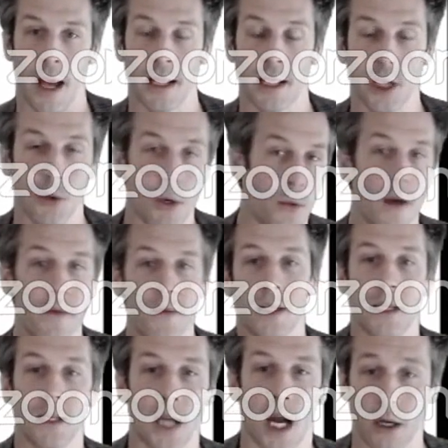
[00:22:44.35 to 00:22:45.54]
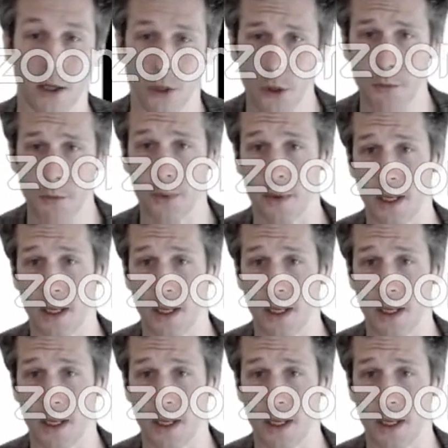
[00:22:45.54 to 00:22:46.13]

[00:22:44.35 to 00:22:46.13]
And so we run this entire loop